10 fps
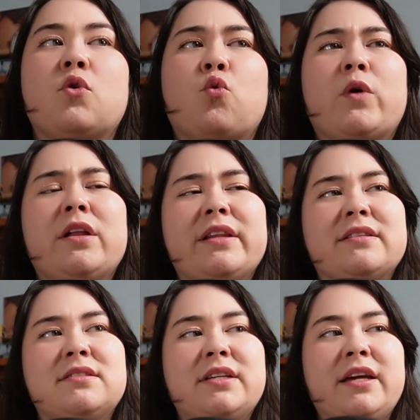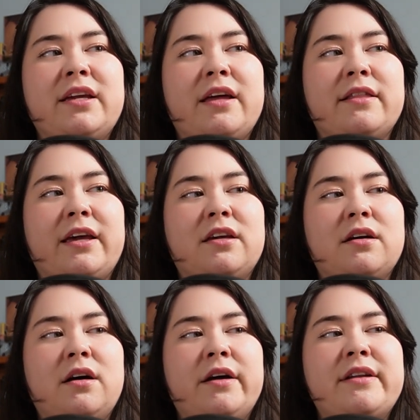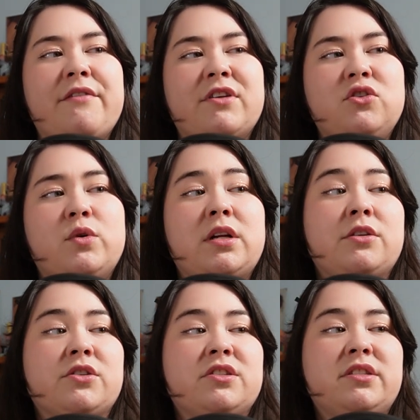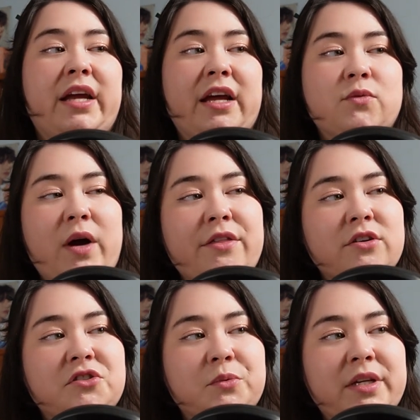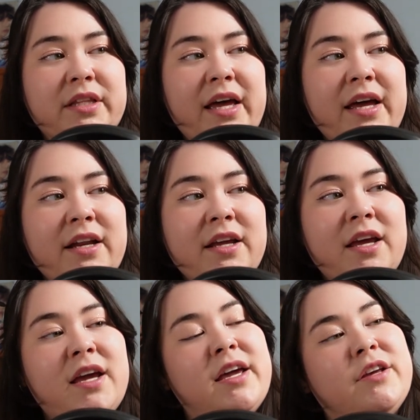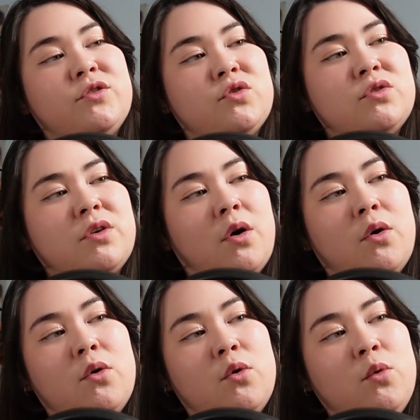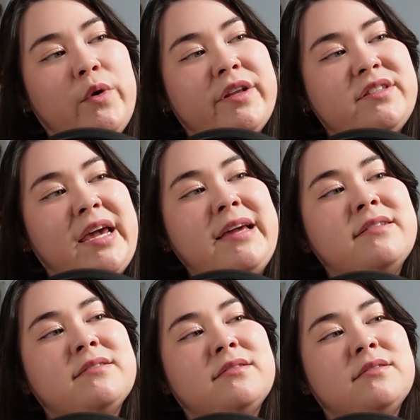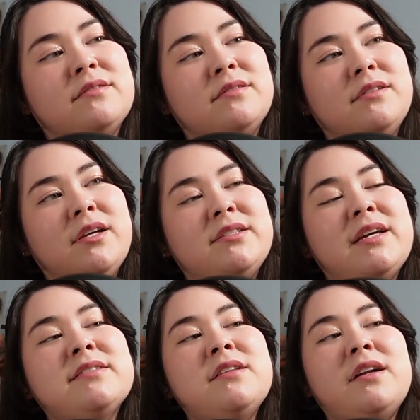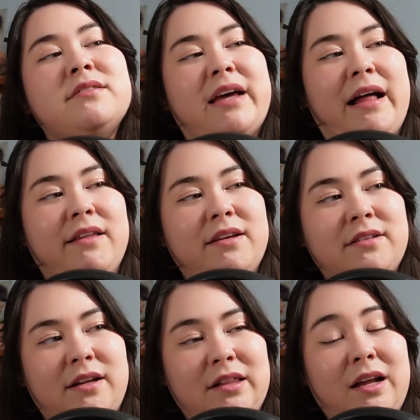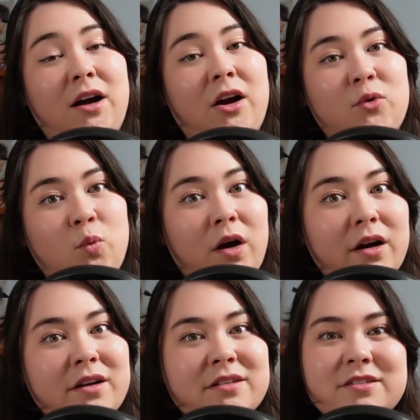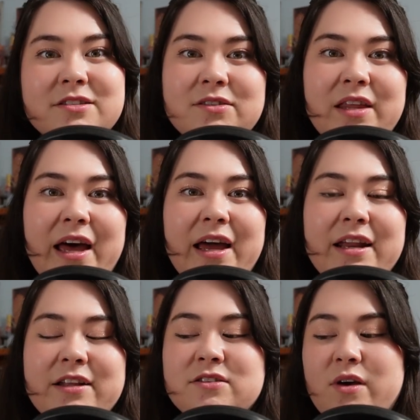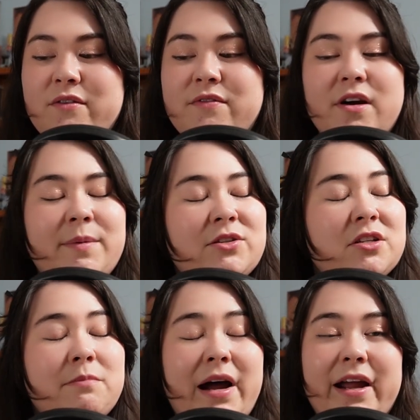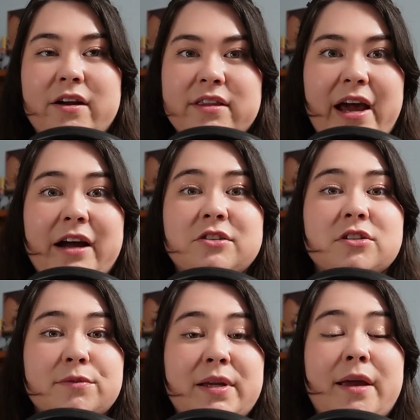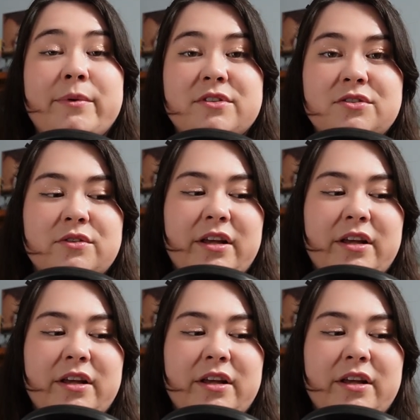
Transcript: realistic and like enough that you can understand why they're doing that is so it takes it takes a lot of talent and a lot of hard work to do that and so i very much admire the actors for being able to do